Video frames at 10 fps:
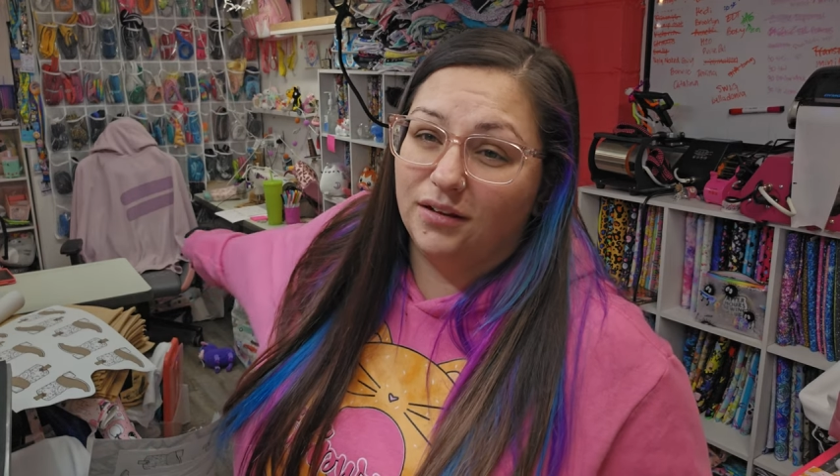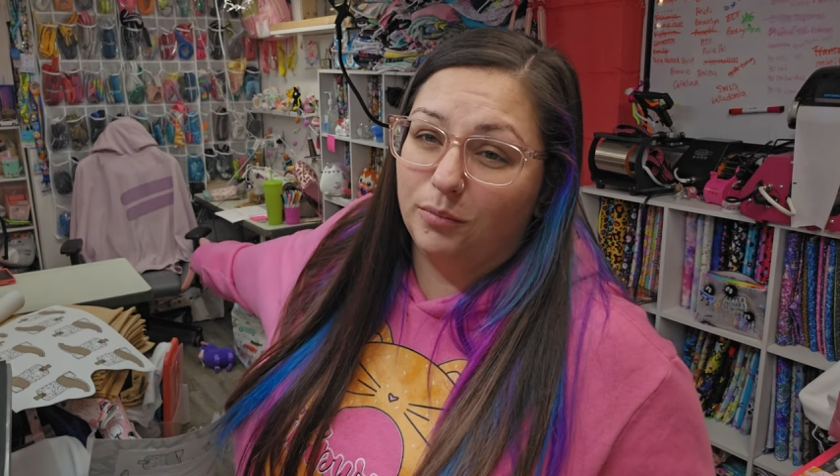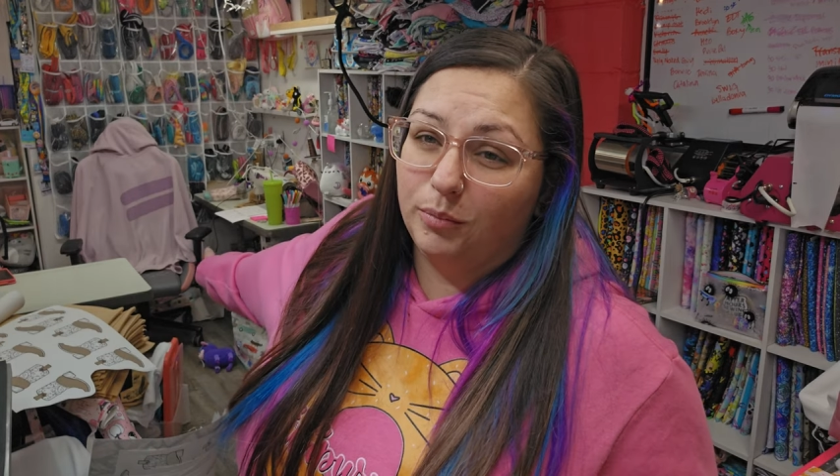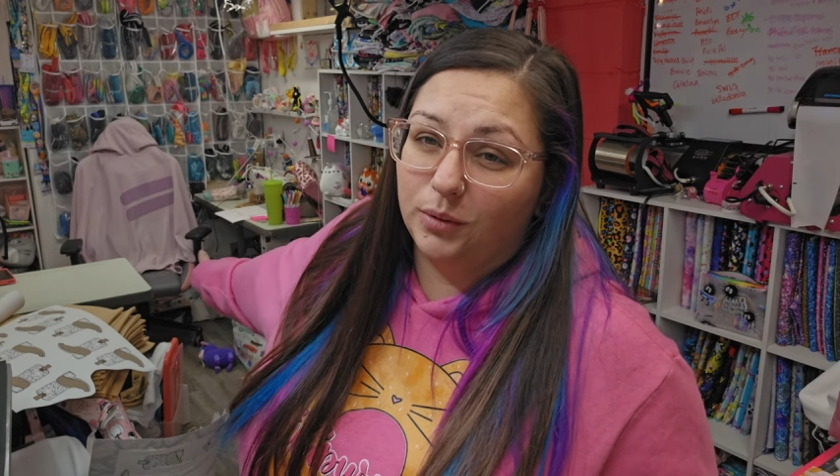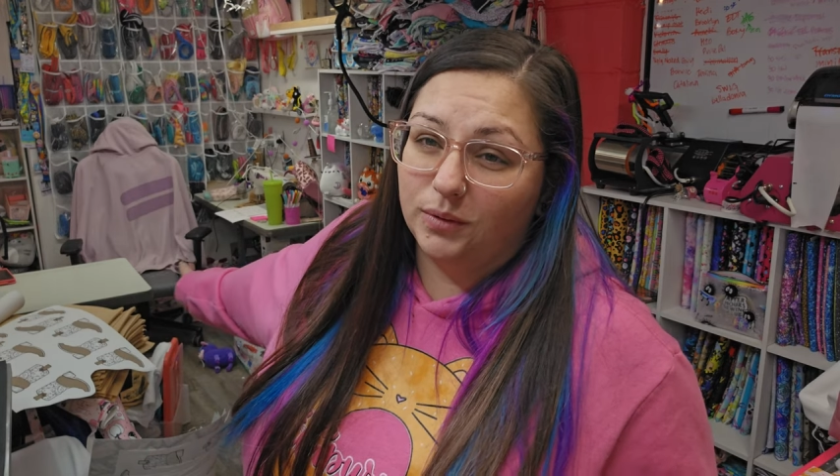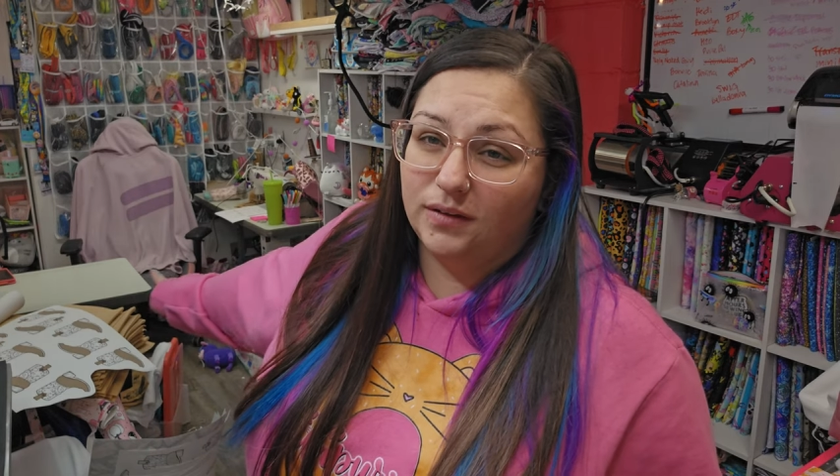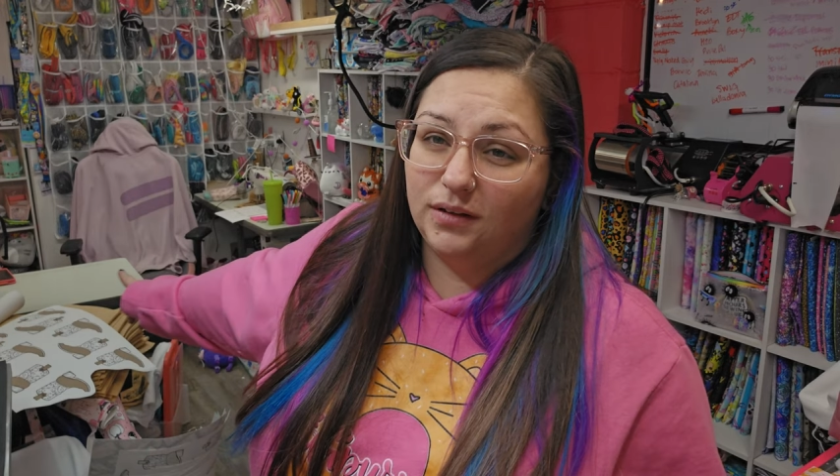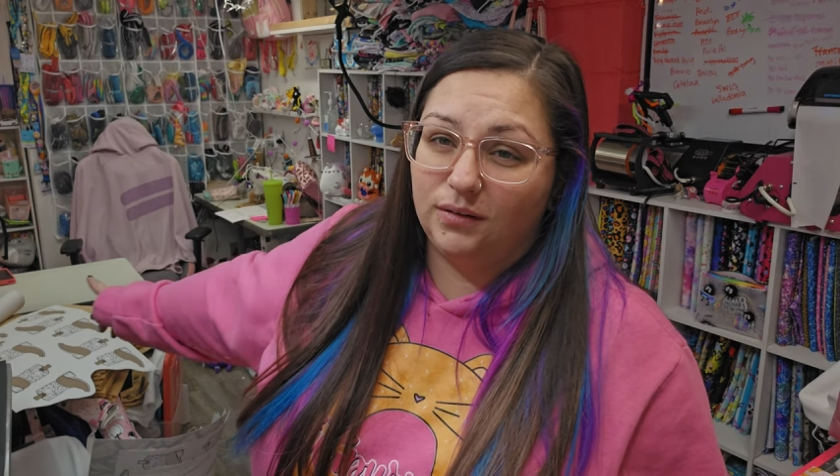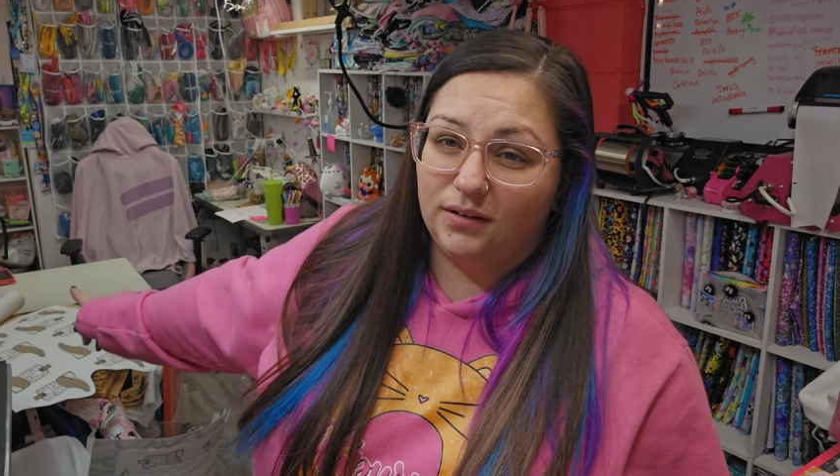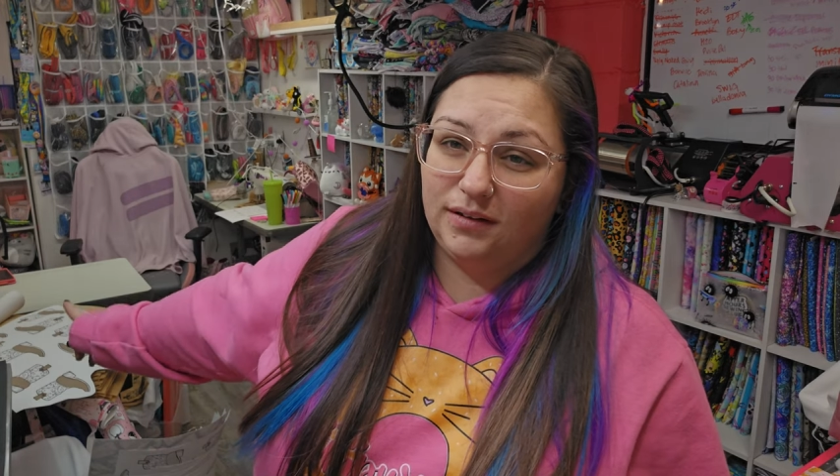They're
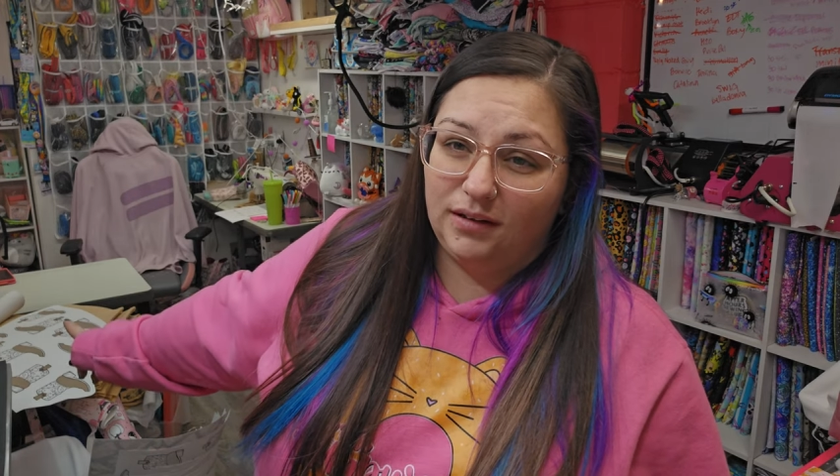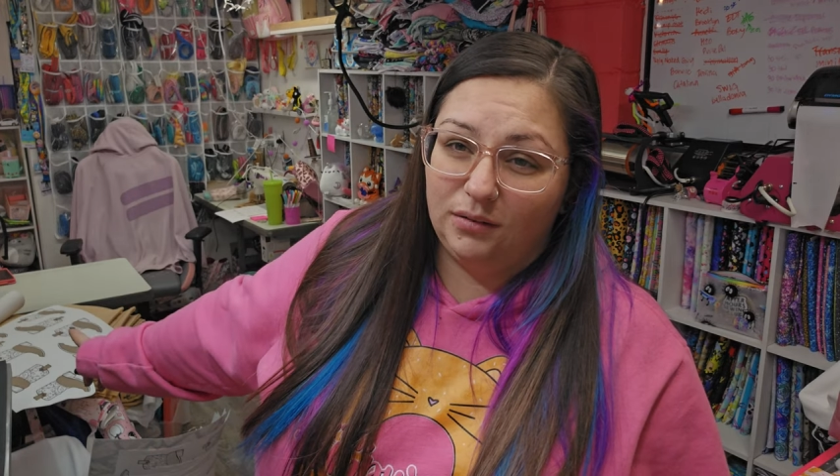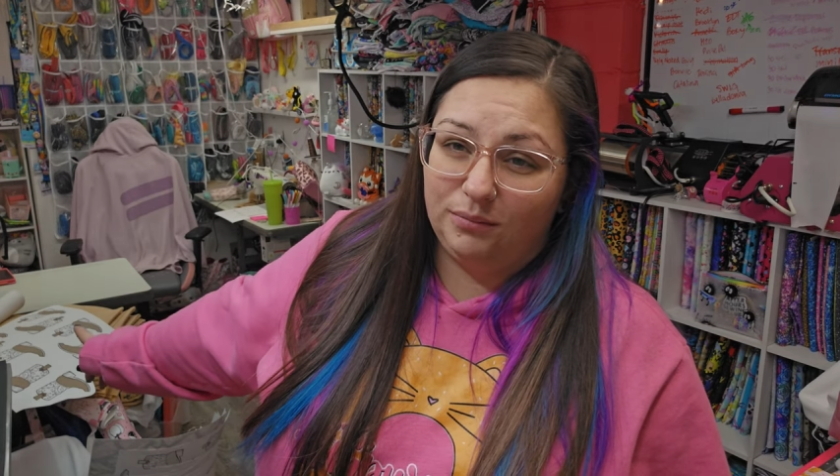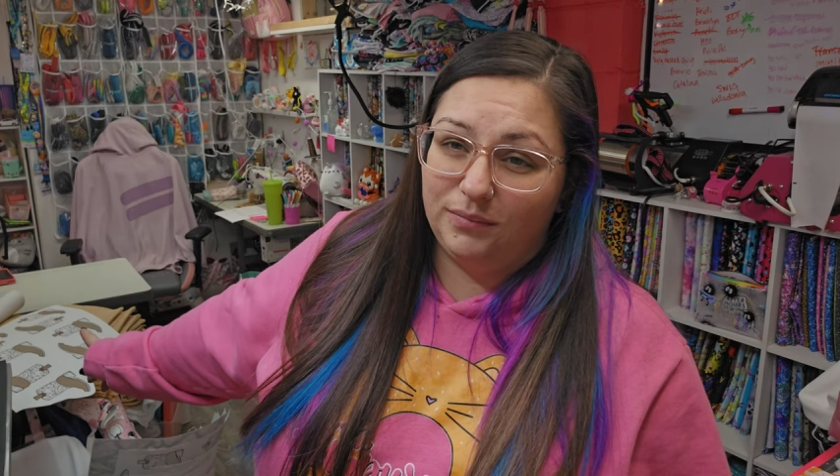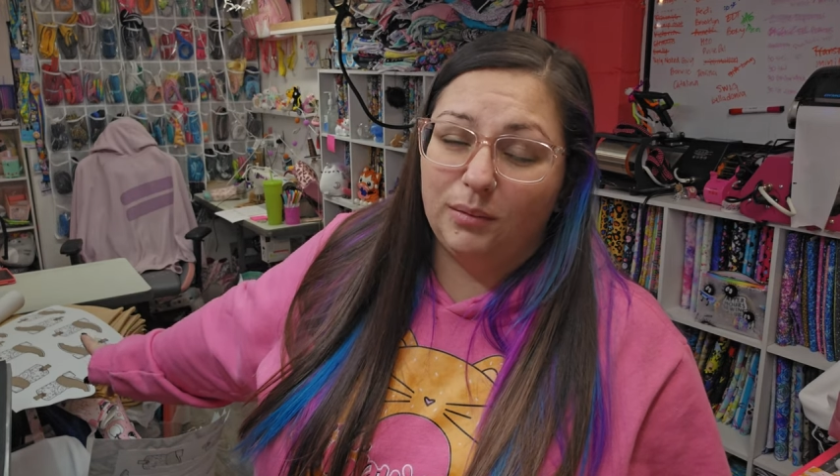boots. You can see them.